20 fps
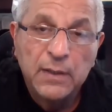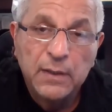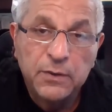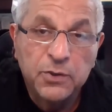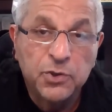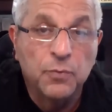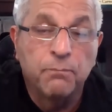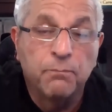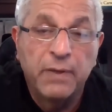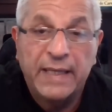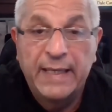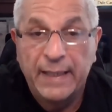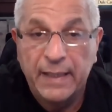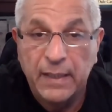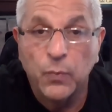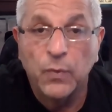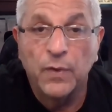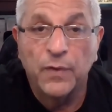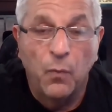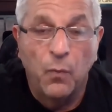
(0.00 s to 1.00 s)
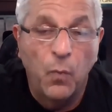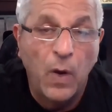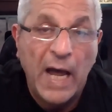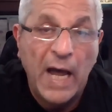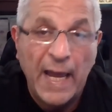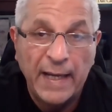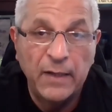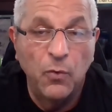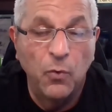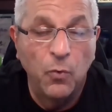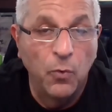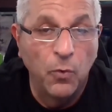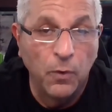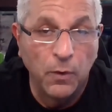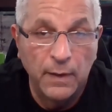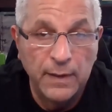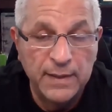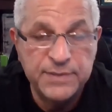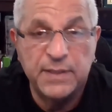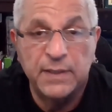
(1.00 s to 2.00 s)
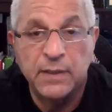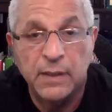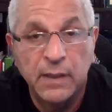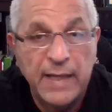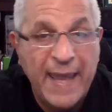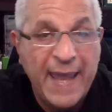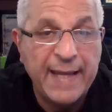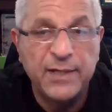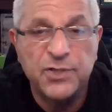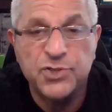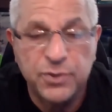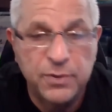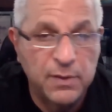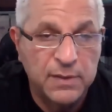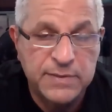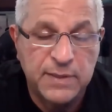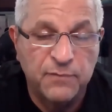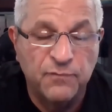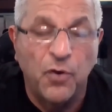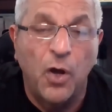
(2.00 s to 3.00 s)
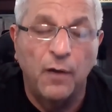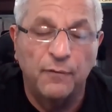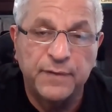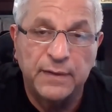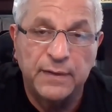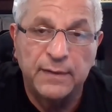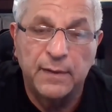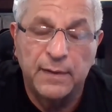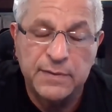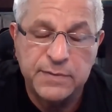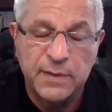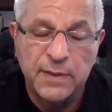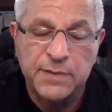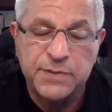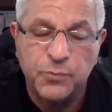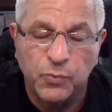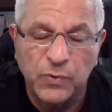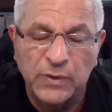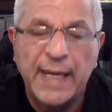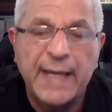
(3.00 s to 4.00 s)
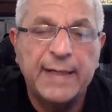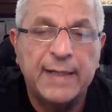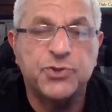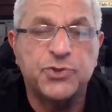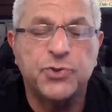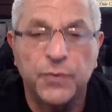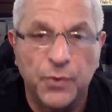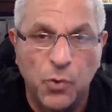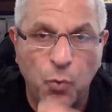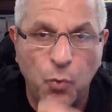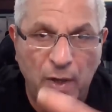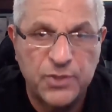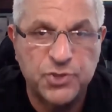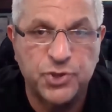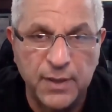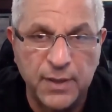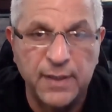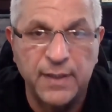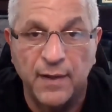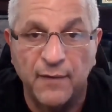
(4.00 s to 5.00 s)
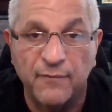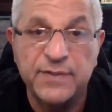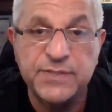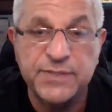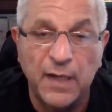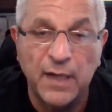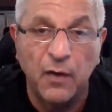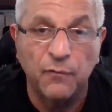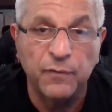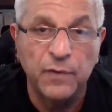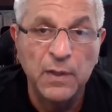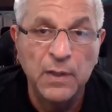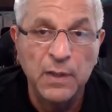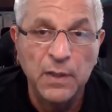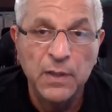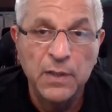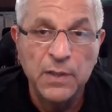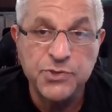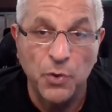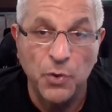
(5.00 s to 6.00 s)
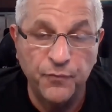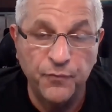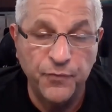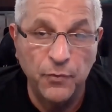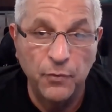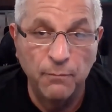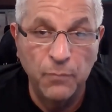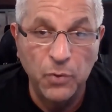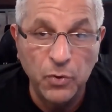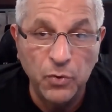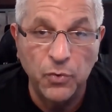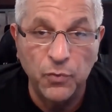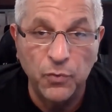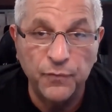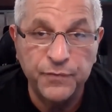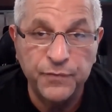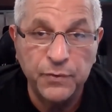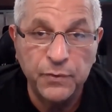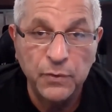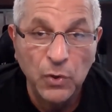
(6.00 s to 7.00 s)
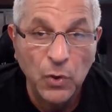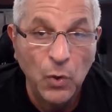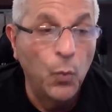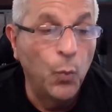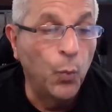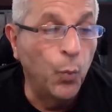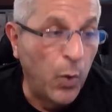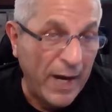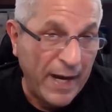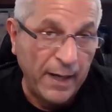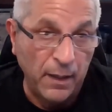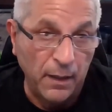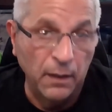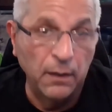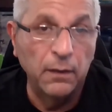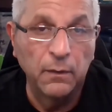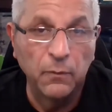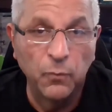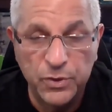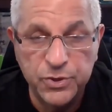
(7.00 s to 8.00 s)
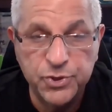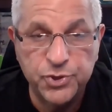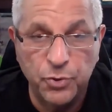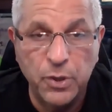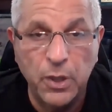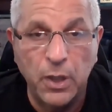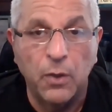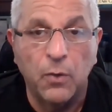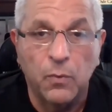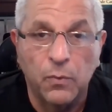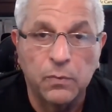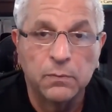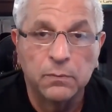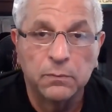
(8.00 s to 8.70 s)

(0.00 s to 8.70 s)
you begin it with a why, or it's engaged, it's involved in, it's, it's related to the question in and of itself. So if you moved, where would you go?